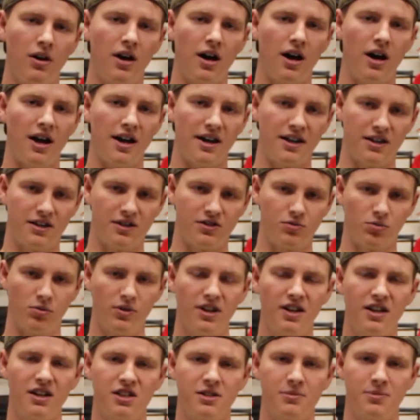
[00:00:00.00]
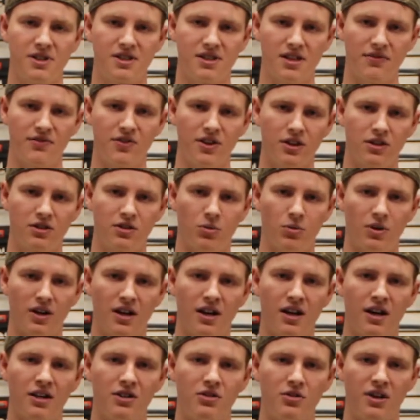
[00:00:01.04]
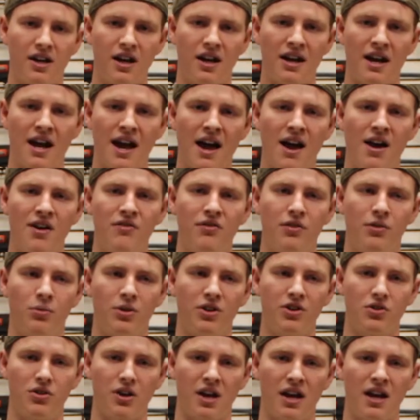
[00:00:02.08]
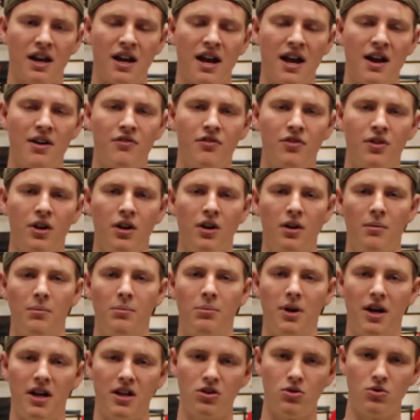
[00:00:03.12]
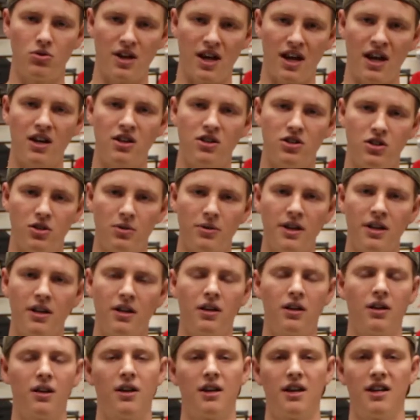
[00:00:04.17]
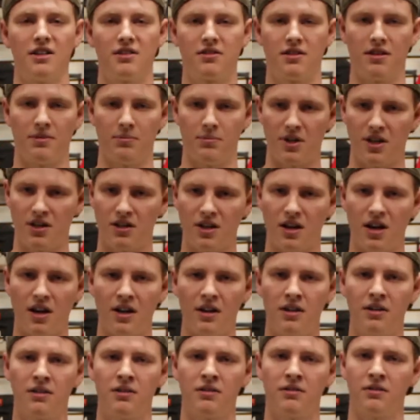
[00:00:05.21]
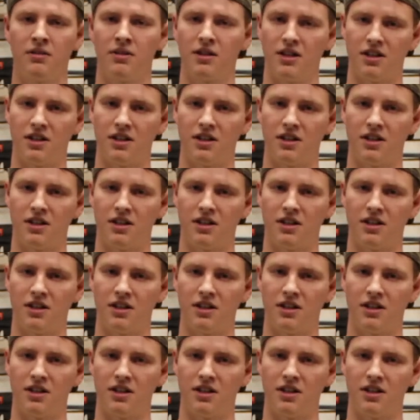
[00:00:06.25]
It's really specific to what kind you can have and what you can't have, but you can do it. It's been done